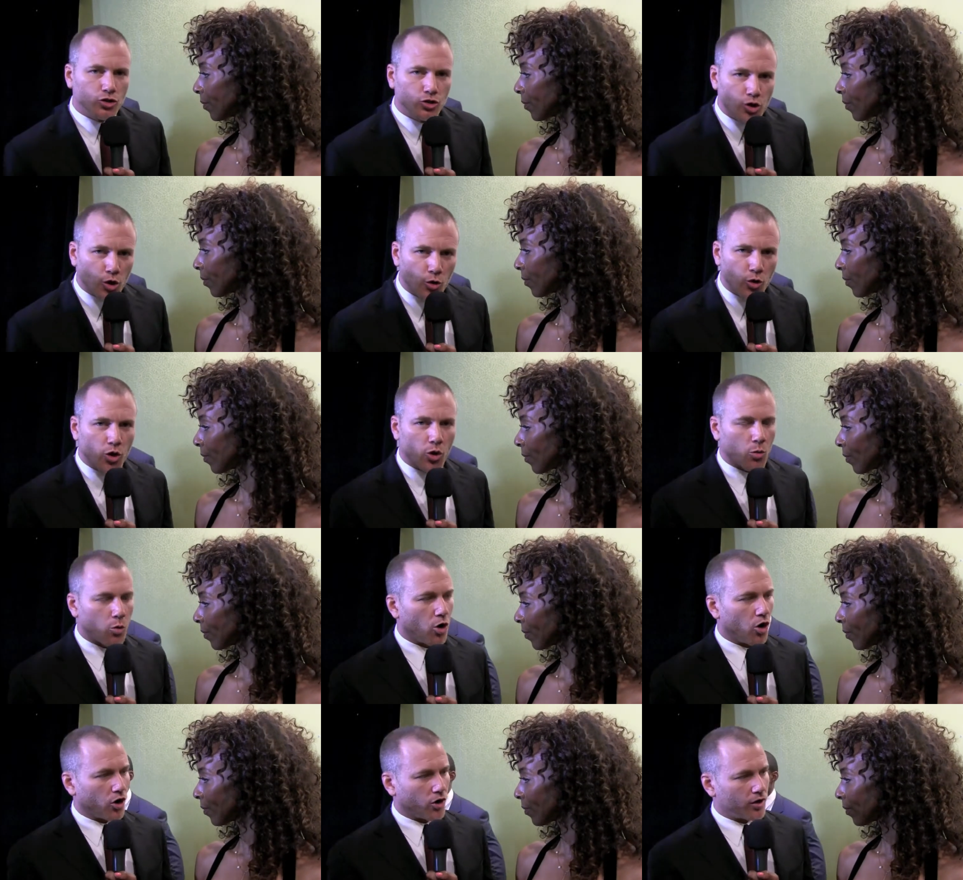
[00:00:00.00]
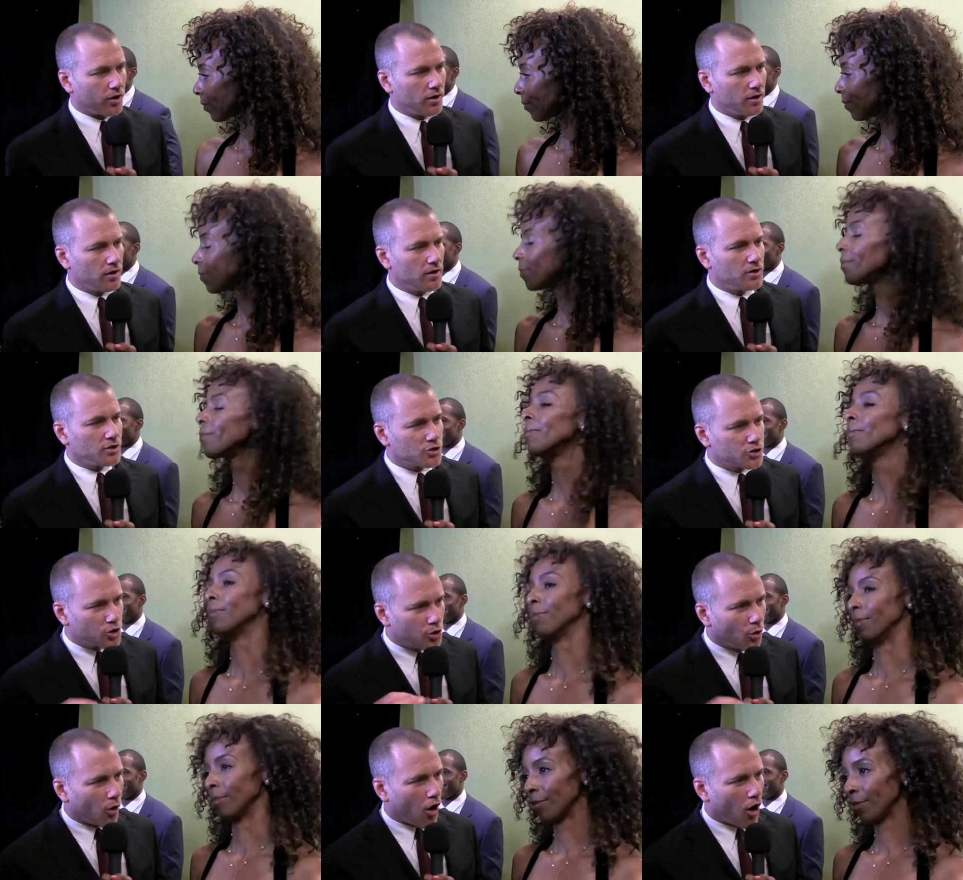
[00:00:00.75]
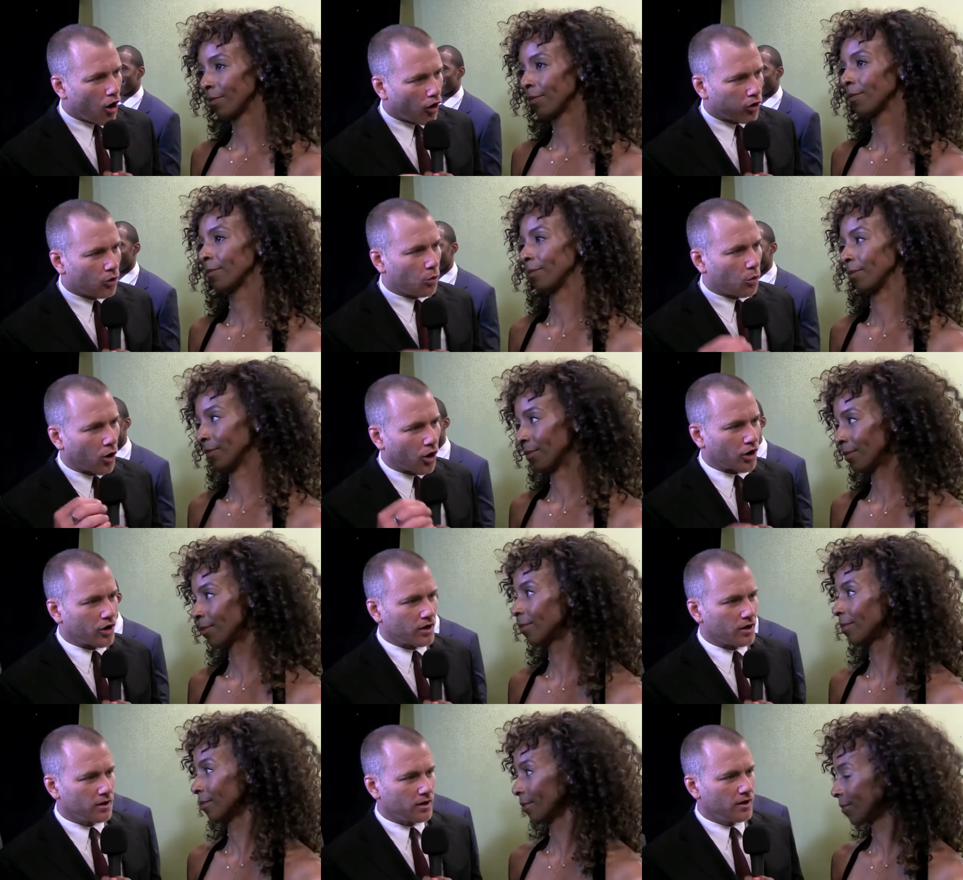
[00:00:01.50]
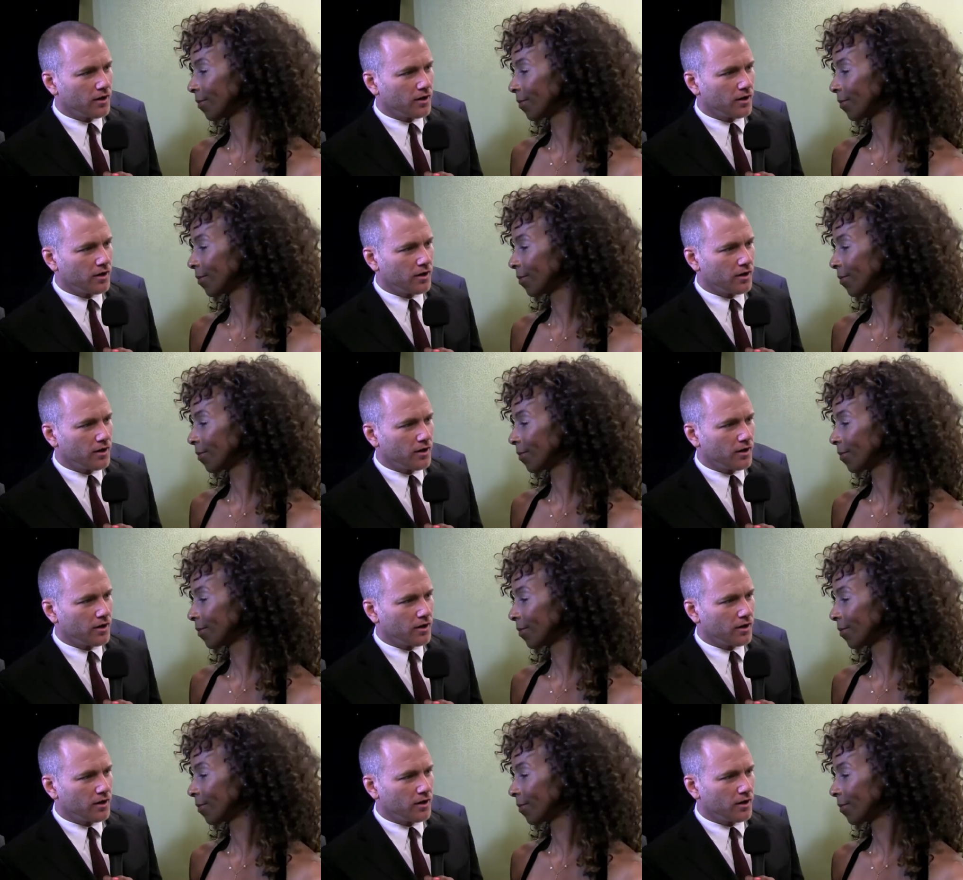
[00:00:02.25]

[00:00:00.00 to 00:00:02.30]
Speaker 1: do your work, do all the work.